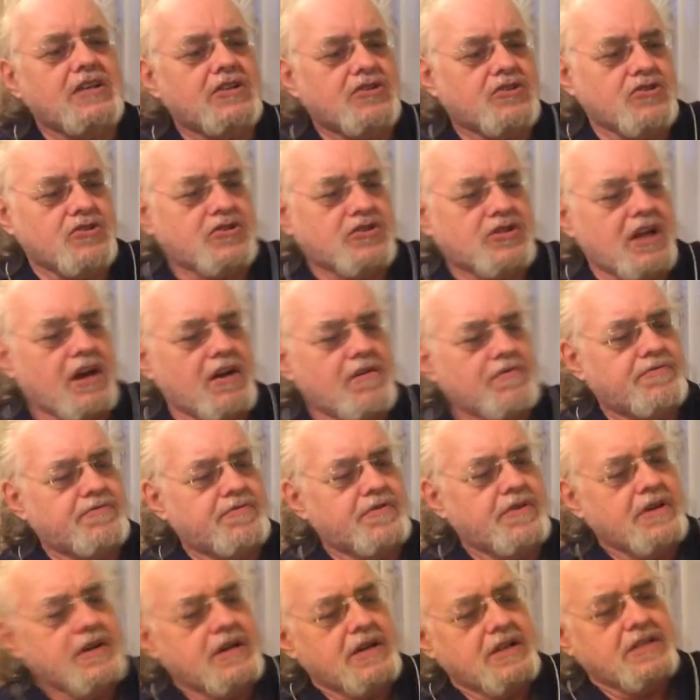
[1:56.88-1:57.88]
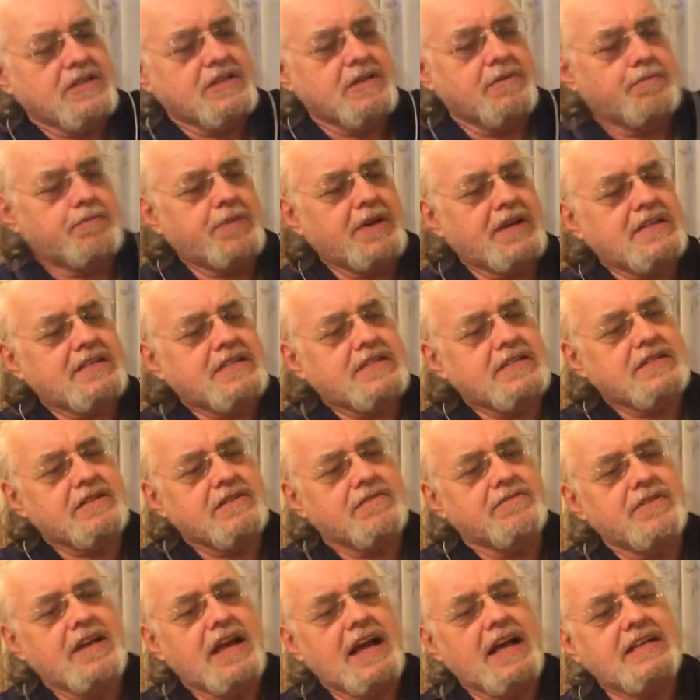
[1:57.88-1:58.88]
cut yourself some pieces
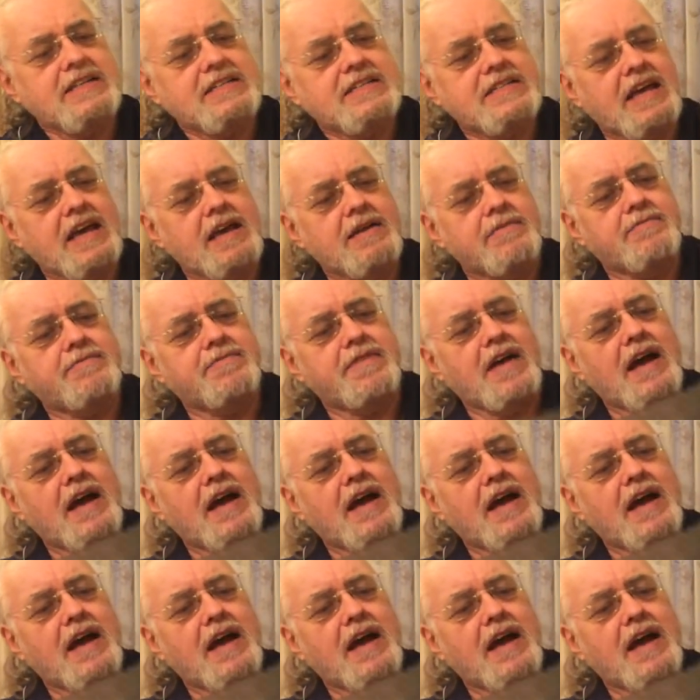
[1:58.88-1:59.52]
of landscape